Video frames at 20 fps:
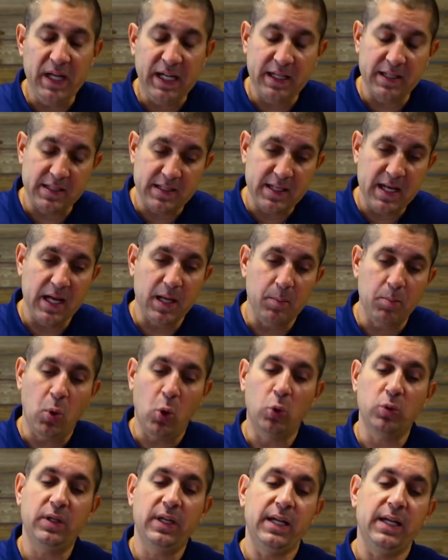can stand
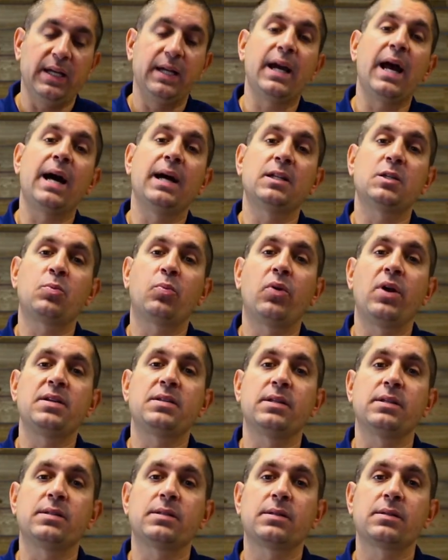boldly in God's
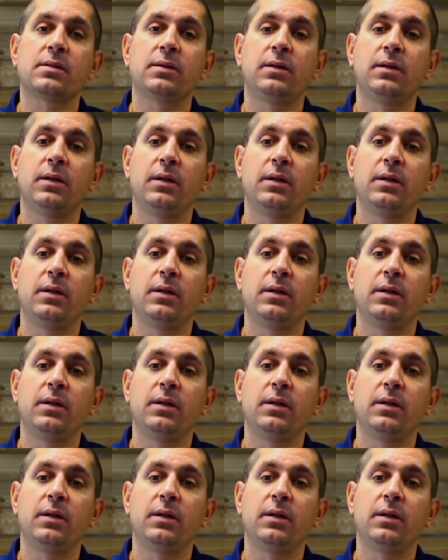presence,